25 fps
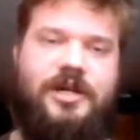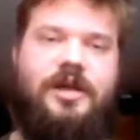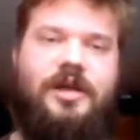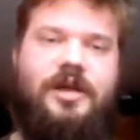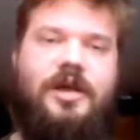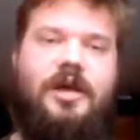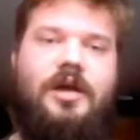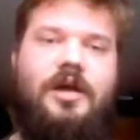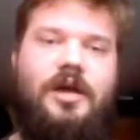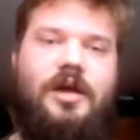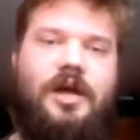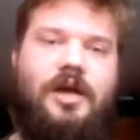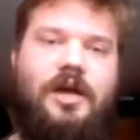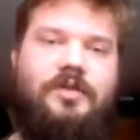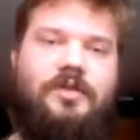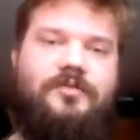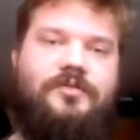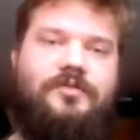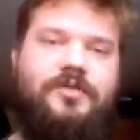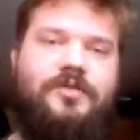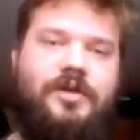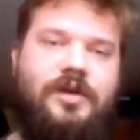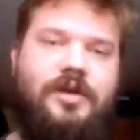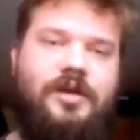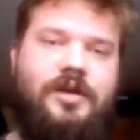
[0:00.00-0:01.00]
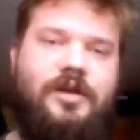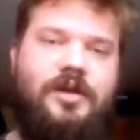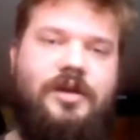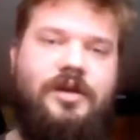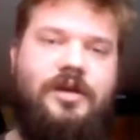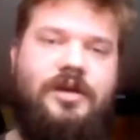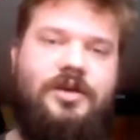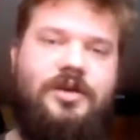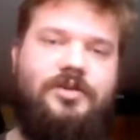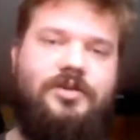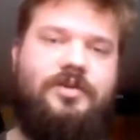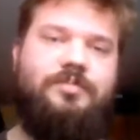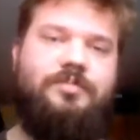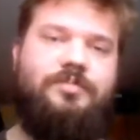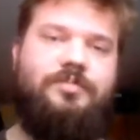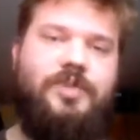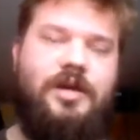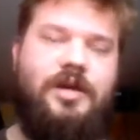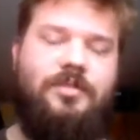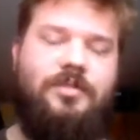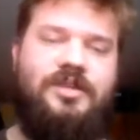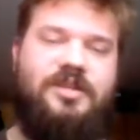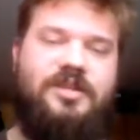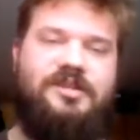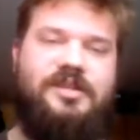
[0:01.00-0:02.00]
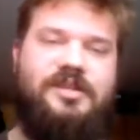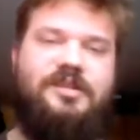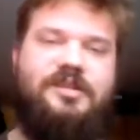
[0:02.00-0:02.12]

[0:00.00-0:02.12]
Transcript: If you're on premises,